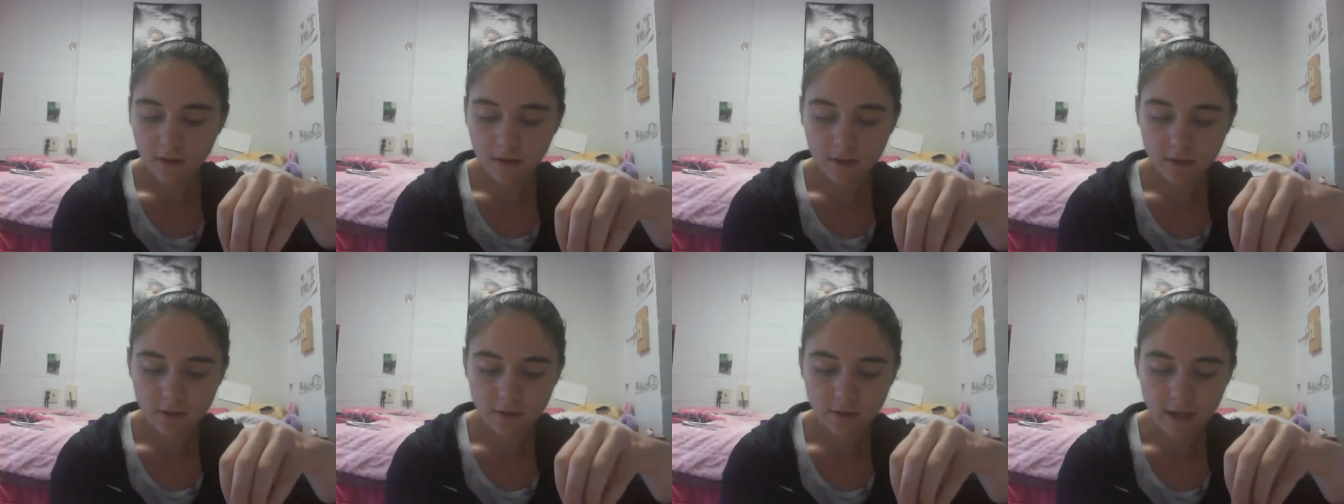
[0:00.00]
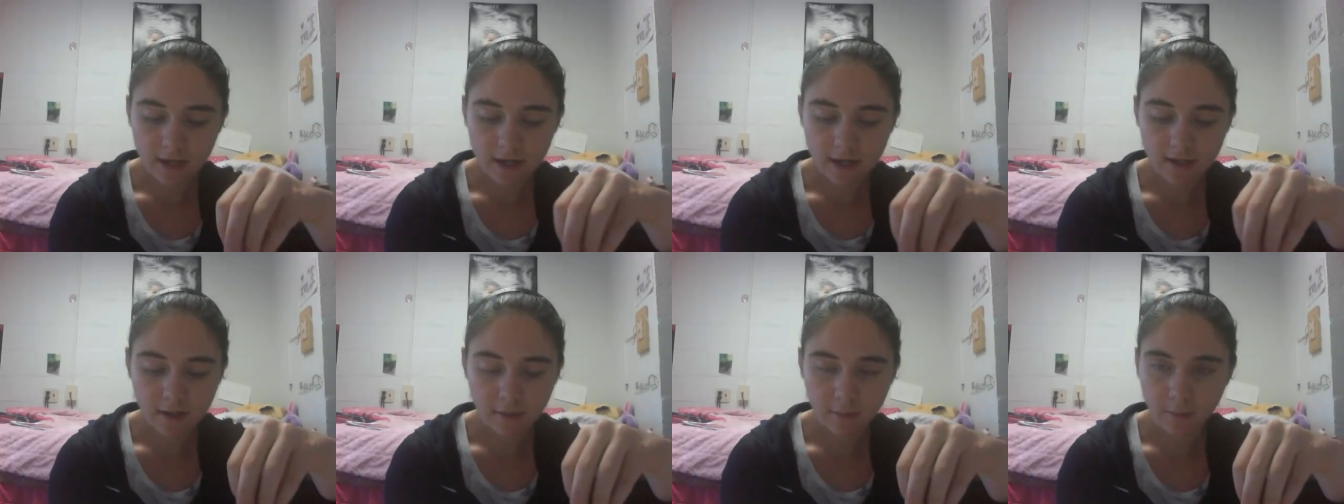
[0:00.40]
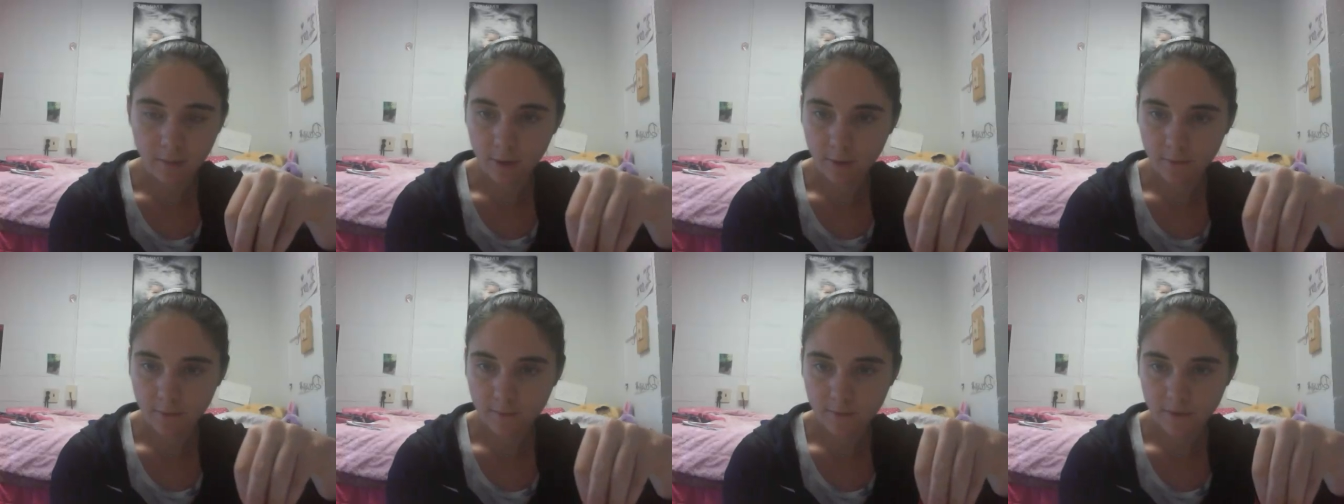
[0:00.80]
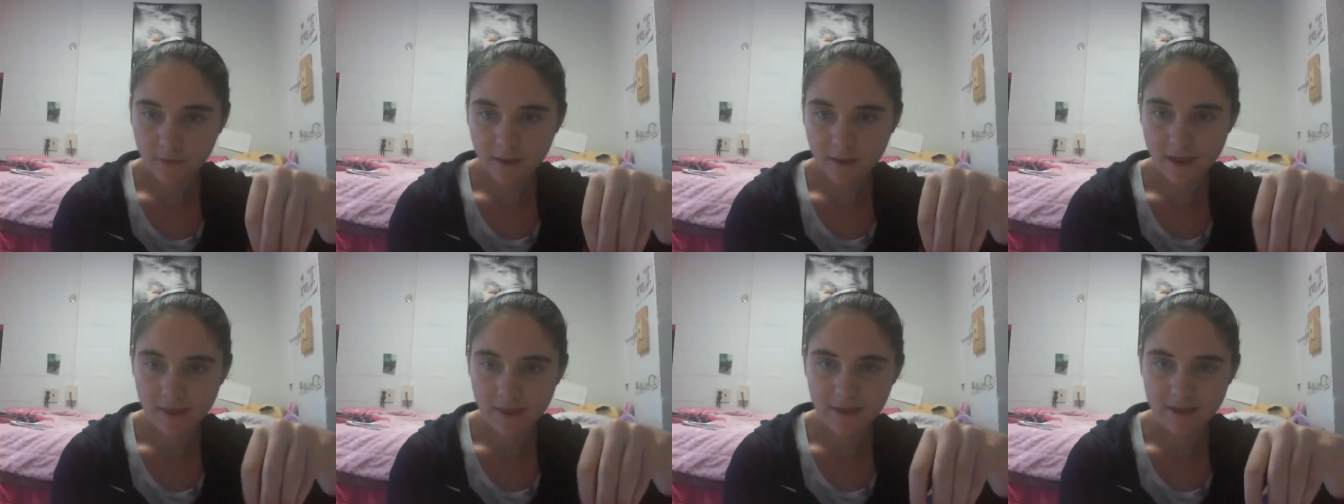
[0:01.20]
you get a number,
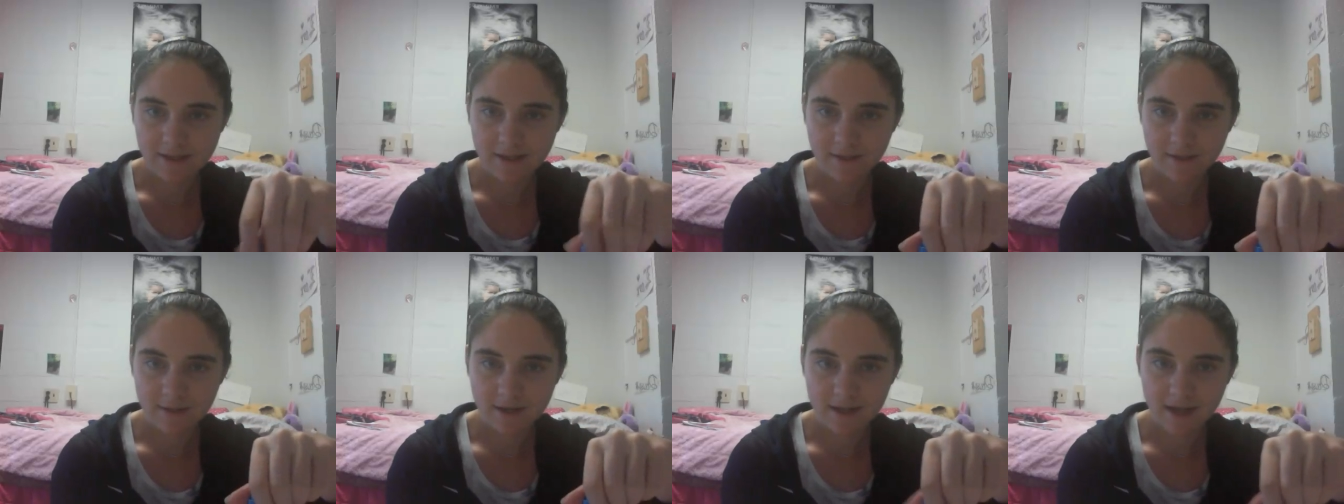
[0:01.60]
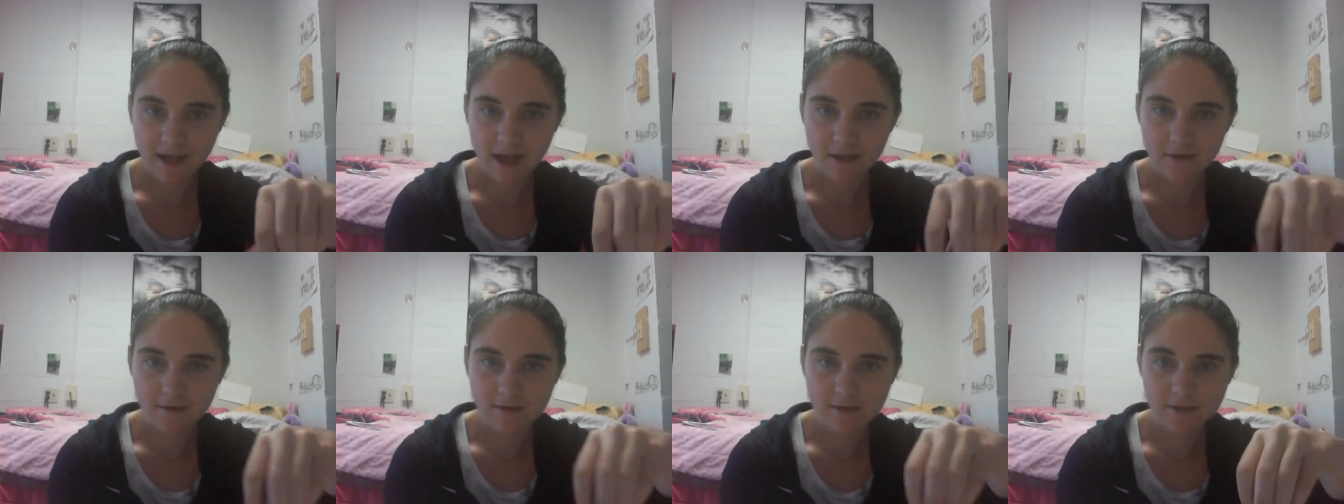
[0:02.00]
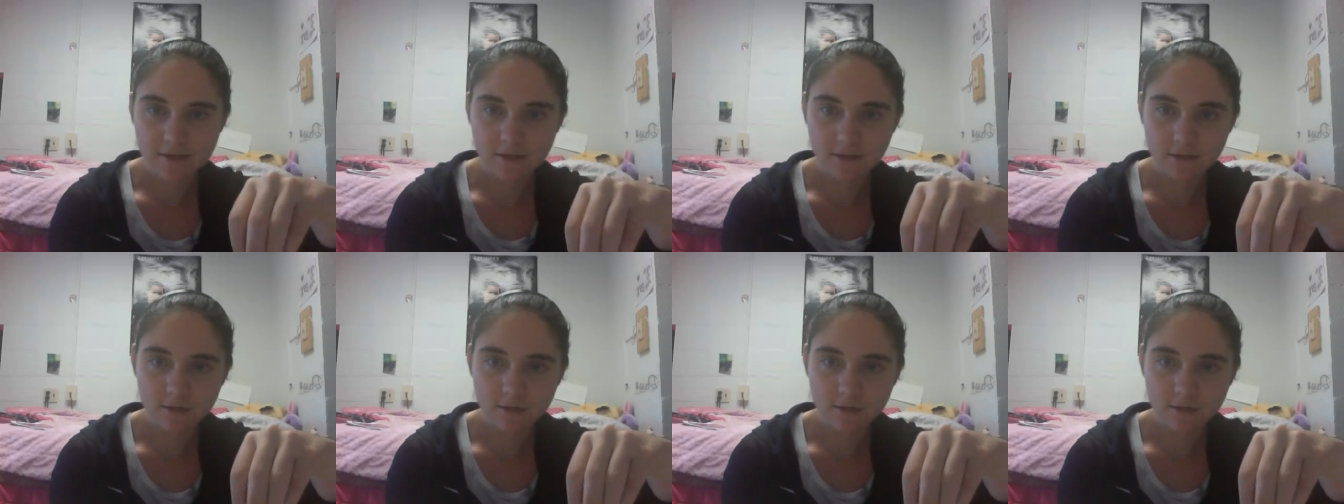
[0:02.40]
and that's how many calories